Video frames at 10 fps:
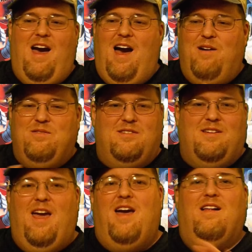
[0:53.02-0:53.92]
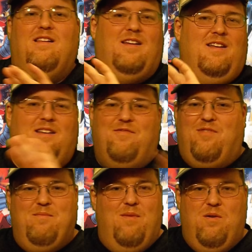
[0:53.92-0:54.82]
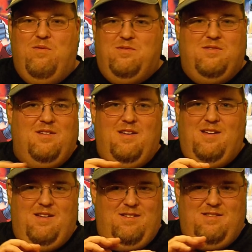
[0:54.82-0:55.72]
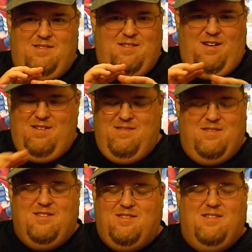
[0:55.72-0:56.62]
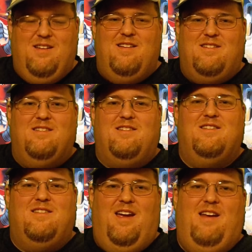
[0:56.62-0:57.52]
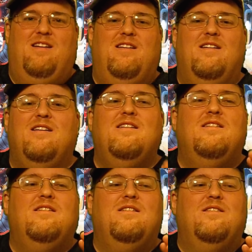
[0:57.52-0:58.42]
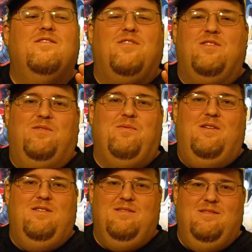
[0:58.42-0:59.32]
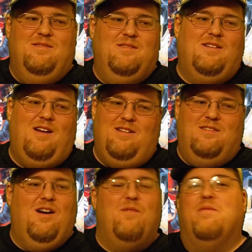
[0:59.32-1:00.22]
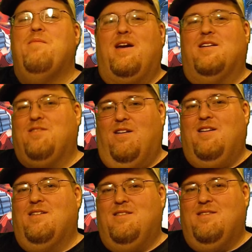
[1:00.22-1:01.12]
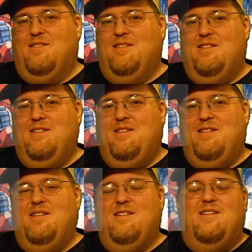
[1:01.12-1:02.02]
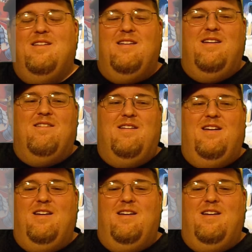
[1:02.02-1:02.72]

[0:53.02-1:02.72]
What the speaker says: outscale in different modes. It's just insane. First one, gotta start with Megatron. Here he